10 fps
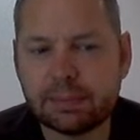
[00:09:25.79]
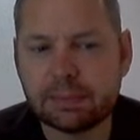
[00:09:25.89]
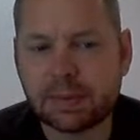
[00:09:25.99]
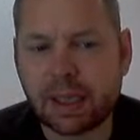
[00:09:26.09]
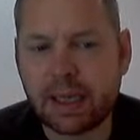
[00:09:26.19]

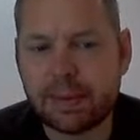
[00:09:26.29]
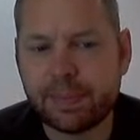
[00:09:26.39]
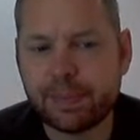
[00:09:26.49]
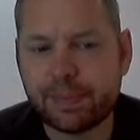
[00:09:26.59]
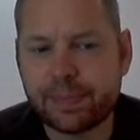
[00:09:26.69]
Okay,
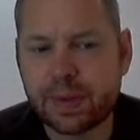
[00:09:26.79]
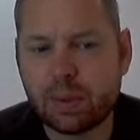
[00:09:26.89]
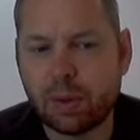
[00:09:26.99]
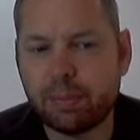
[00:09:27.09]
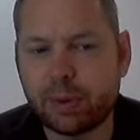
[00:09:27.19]

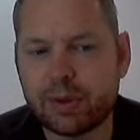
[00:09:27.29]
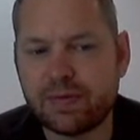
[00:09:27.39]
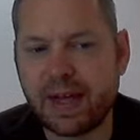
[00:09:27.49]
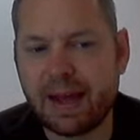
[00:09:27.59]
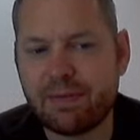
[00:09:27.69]
1 bus
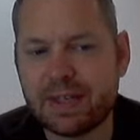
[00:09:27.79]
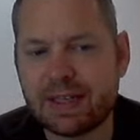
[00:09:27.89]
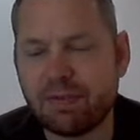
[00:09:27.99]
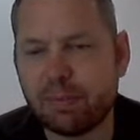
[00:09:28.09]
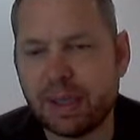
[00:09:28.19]
for every
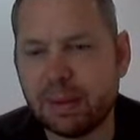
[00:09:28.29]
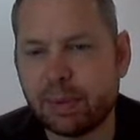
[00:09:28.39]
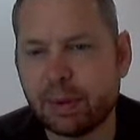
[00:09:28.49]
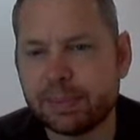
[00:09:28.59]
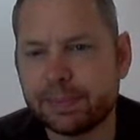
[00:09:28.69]
7
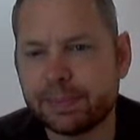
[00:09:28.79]
people.